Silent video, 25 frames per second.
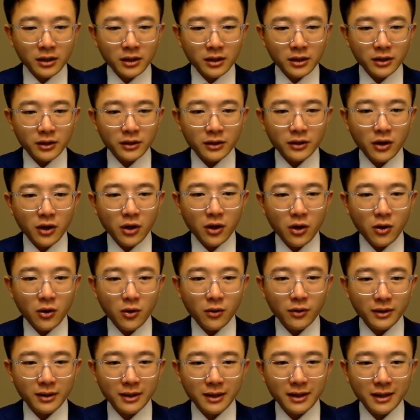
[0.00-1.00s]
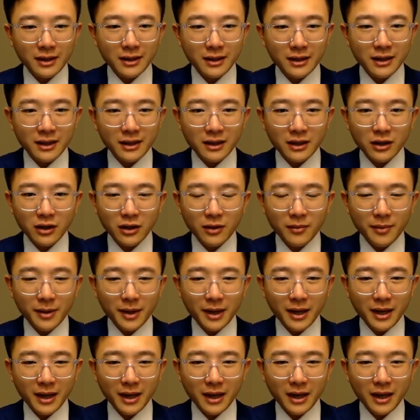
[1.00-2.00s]
so gonna
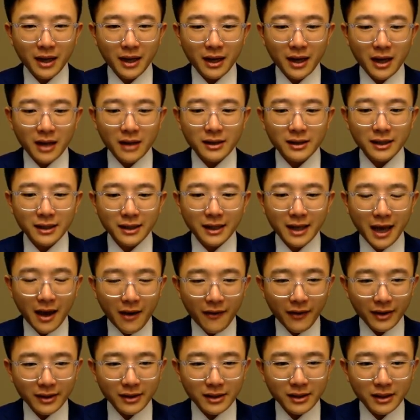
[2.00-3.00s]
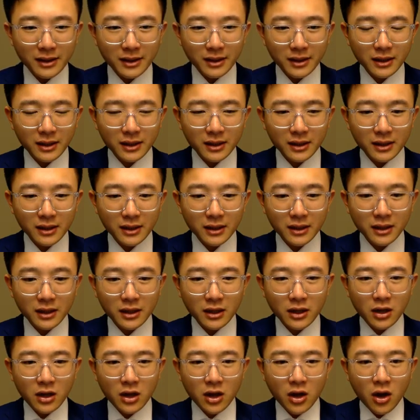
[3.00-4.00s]
be the character
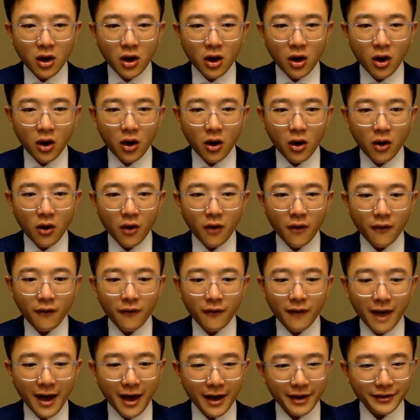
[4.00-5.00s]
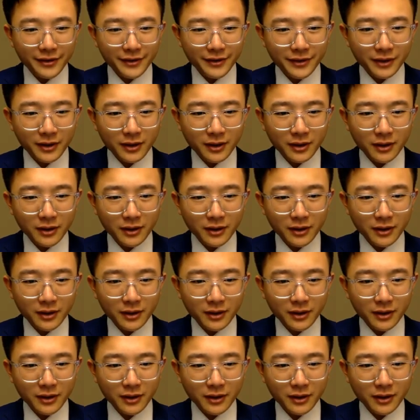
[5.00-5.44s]
of S,